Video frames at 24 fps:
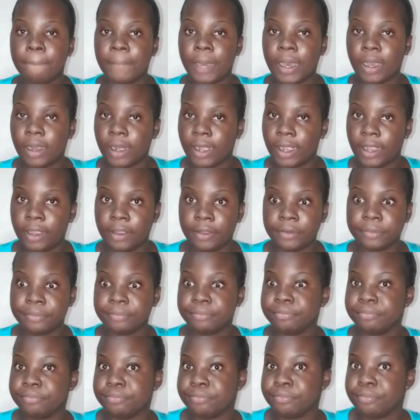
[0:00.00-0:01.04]
our
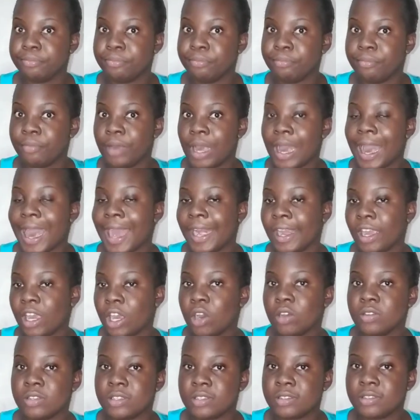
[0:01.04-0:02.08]
add
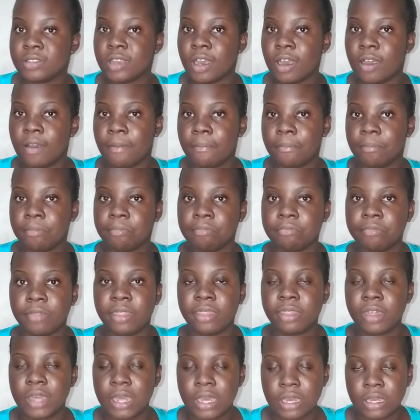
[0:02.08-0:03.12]
custom
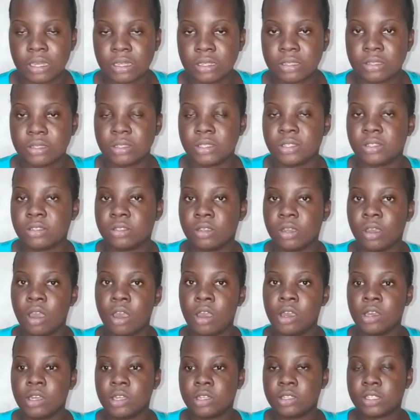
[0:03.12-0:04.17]
things
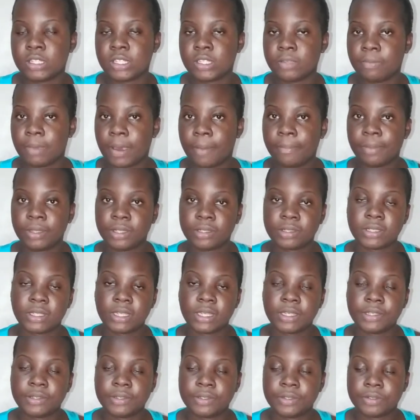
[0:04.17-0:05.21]
my
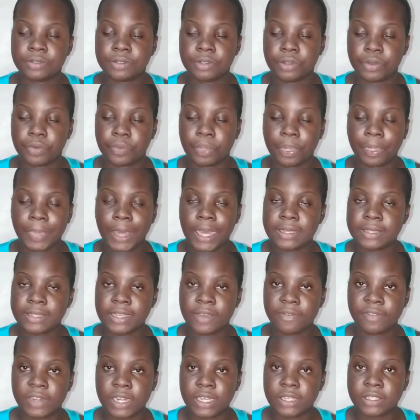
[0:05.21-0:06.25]
business. So that's
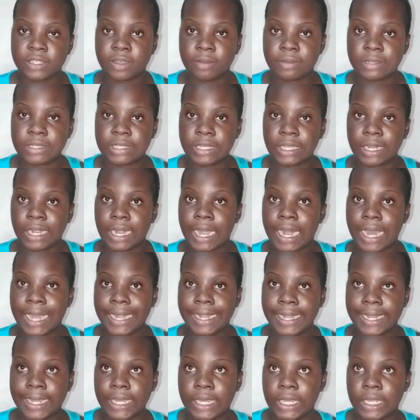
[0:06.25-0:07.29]
definitely something that I
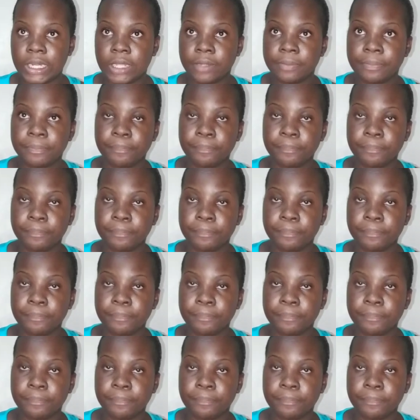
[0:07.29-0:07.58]
need.